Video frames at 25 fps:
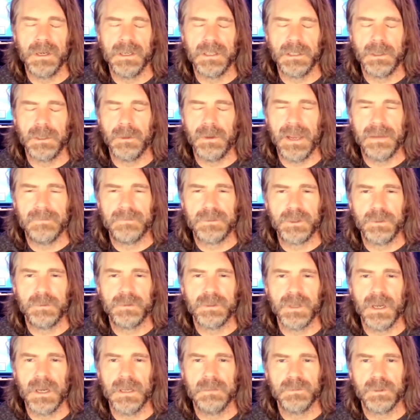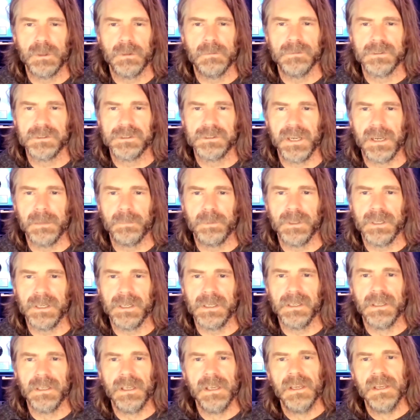and you have 2 times
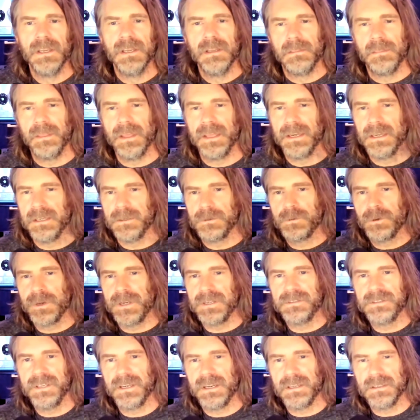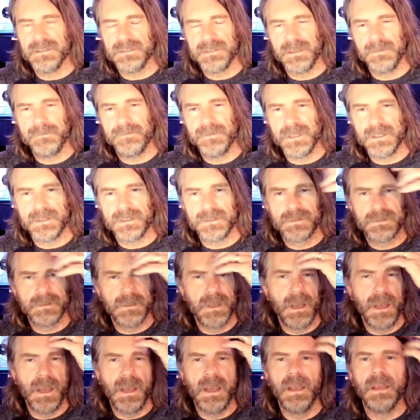oversampling, then it treats it as if it's
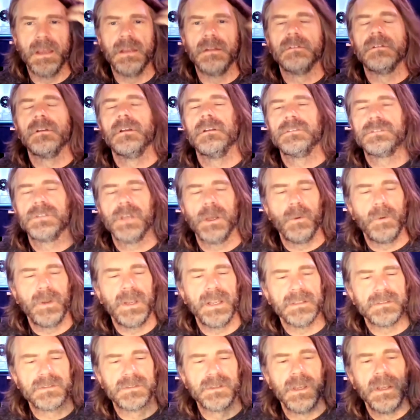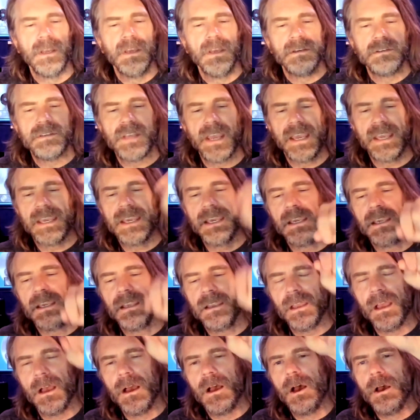so it's
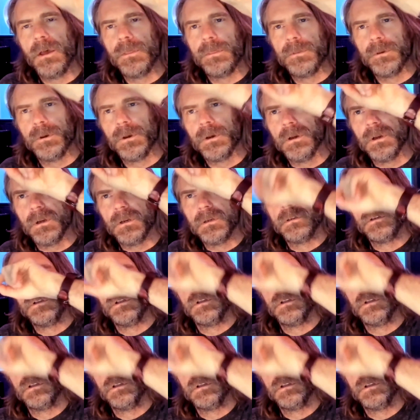taking other